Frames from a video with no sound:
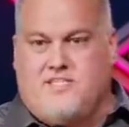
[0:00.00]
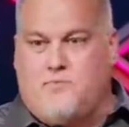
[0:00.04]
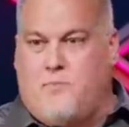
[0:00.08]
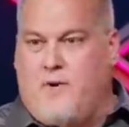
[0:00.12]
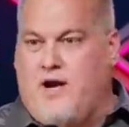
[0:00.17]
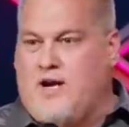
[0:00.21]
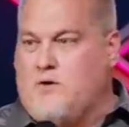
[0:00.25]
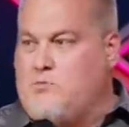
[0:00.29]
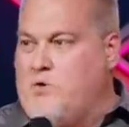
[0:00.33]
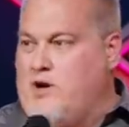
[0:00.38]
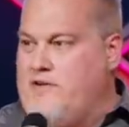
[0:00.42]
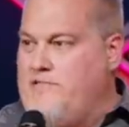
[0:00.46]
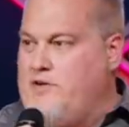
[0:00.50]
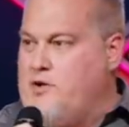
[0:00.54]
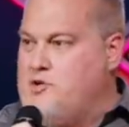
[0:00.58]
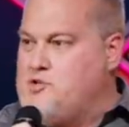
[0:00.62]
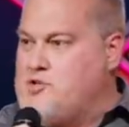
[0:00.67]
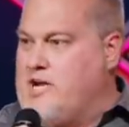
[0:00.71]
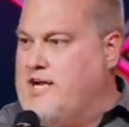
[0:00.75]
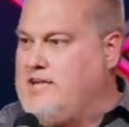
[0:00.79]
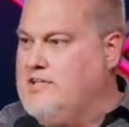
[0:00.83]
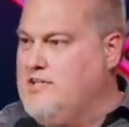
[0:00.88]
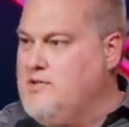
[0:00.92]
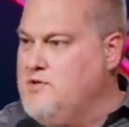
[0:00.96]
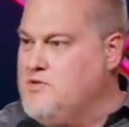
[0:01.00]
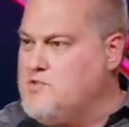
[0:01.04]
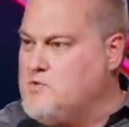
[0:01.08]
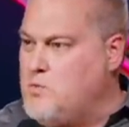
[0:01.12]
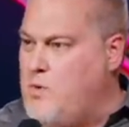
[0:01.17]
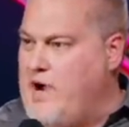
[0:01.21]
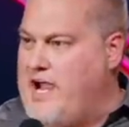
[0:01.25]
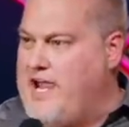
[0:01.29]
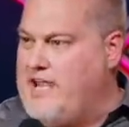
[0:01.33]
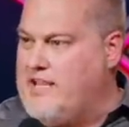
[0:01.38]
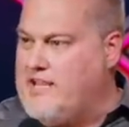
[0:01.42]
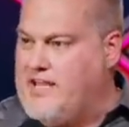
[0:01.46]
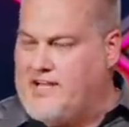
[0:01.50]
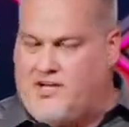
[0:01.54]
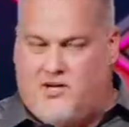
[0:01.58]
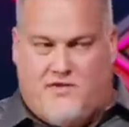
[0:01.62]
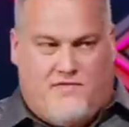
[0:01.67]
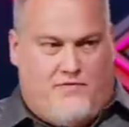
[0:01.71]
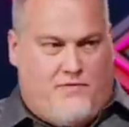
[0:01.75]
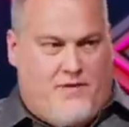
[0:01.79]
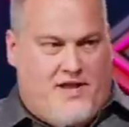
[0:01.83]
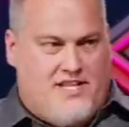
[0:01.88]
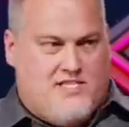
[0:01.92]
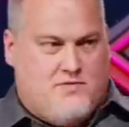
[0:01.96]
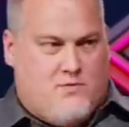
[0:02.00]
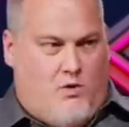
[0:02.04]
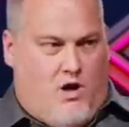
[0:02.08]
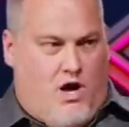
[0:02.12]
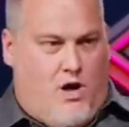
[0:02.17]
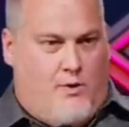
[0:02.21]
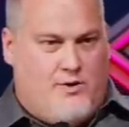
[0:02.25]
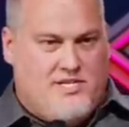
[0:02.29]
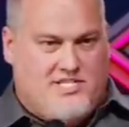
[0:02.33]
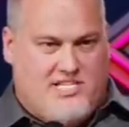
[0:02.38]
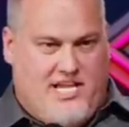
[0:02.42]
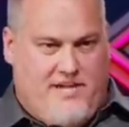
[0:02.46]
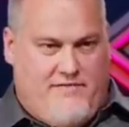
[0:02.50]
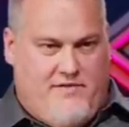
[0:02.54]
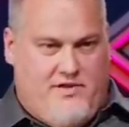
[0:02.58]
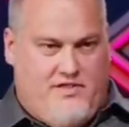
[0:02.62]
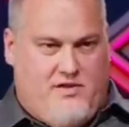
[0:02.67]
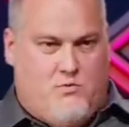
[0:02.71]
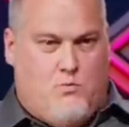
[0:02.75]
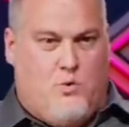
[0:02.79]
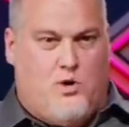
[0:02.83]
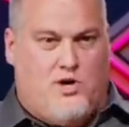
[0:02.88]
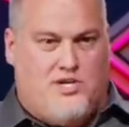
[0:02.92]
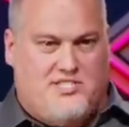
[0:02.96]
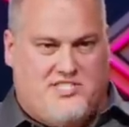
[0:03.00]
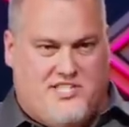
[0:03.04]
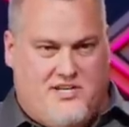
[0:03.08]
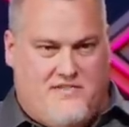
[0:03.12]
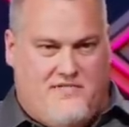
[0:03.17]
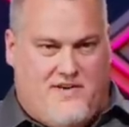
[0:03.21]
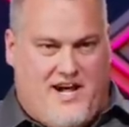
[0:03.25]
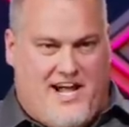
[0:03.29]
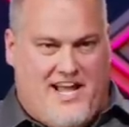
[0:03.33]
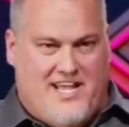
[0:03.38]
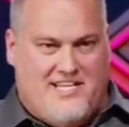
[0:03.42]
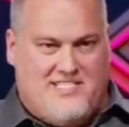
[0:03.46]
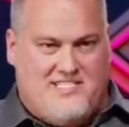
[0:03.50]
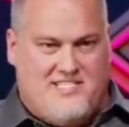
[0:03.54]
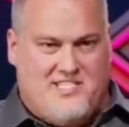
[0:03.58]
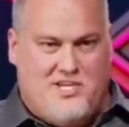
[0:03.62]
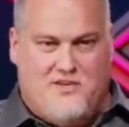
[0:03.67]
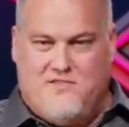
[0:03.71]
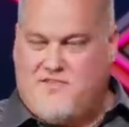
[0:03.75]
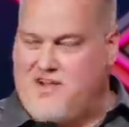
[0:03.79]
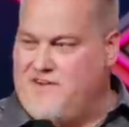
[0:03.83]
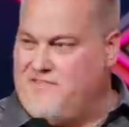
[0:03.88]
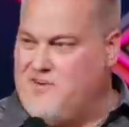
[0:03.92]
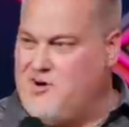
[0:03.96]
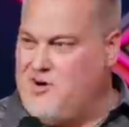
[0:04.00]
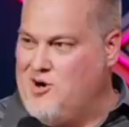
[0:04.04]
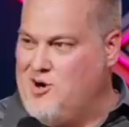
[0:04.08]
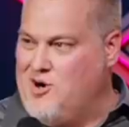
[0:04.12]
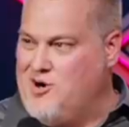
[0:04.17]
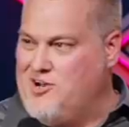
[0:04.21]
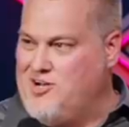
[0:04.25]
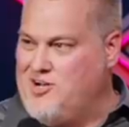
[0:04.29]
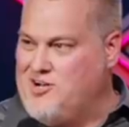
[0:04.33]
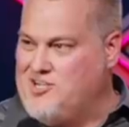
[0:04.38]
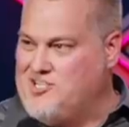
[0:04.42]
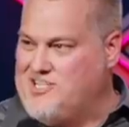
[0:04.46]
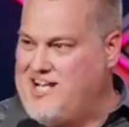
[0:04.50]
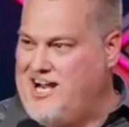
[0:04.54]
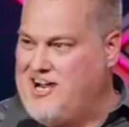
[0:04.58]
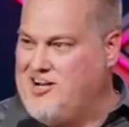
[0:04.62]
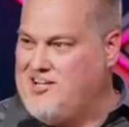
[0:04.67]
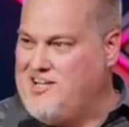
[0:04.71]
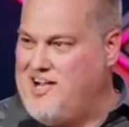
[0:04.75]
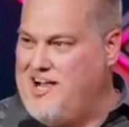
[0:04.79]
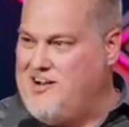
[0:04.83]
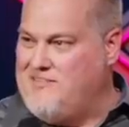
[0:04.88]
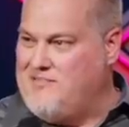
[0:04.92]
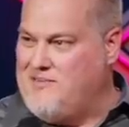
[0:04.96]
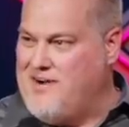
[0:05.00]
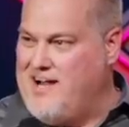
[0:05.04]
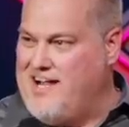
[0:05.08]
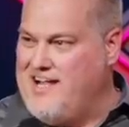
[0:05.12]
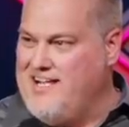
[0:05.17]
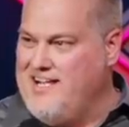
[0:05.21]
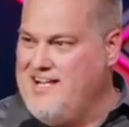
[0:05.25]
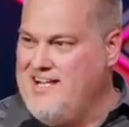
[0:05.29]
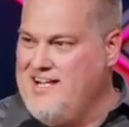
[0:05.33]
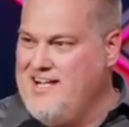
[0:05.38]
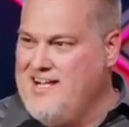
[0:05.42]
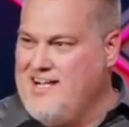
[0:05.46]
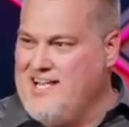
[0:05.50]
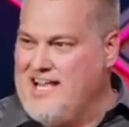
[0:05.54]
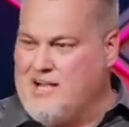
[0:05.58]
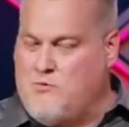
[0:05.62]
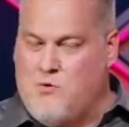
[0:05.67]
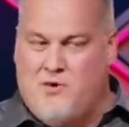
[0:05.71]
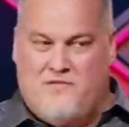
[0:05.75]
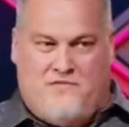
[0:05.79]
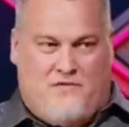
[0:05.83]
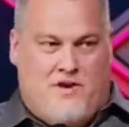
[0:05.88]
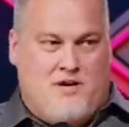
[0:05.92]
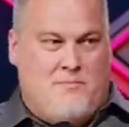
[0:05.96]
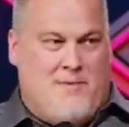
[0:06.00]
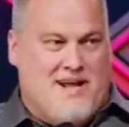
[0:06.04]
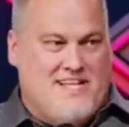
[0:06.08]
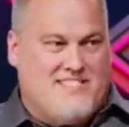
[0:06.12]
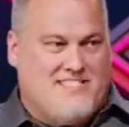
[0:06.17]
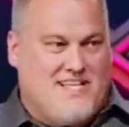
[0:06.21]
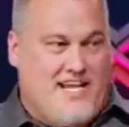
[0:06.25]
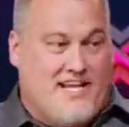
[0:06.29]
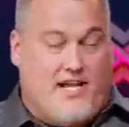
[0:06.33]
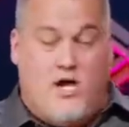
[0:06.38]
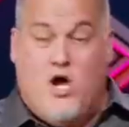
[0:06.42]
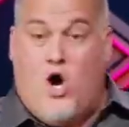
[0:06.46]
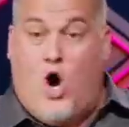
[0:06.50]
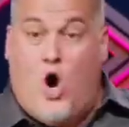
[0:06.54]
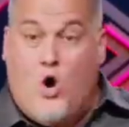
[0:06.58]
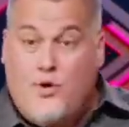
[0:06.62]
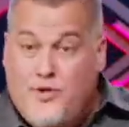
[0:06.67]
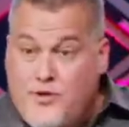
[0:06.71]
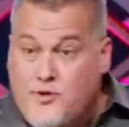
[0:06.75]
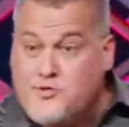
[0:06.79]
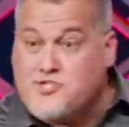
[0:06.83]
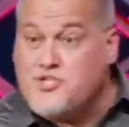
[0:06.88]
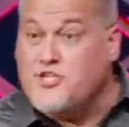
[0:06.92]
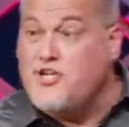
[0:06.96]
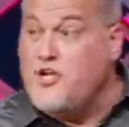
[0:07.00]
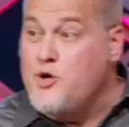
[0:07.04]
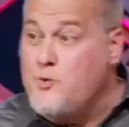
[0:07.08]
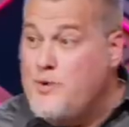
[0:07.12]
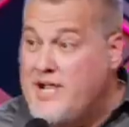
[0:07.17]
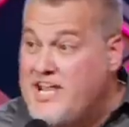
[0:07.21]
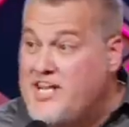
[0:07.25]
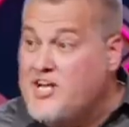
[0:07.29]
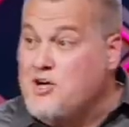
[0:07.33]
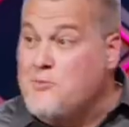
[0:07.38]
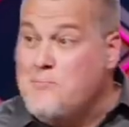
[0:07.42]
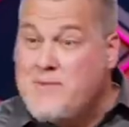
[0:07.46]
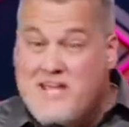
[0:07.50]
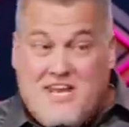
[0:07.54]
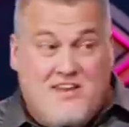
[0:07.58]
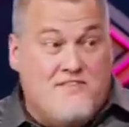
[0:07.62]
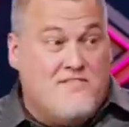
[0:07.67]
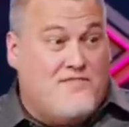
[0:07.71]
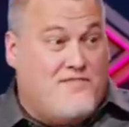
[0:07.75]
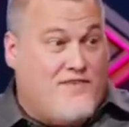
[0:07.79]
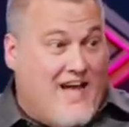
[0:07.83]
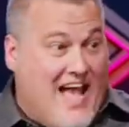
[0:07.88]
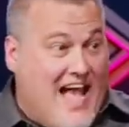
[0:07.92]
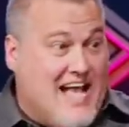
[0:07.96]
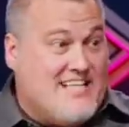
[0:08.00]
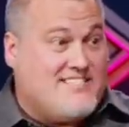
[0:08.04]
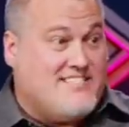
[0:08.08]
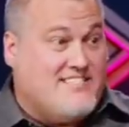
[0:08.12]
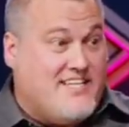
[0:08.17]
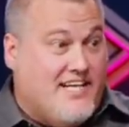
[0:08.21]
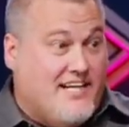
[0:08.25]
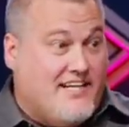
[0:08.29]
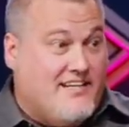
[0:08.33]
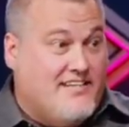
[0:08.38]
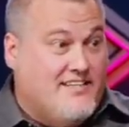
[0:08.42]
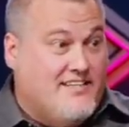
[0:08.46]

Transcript: it's weird whenever you try to lose weight, like your friends will always give you the worst advice you've ever heard in your entire life, right? Like one friend of mine's like, "Oh, you should do intermittent fasting."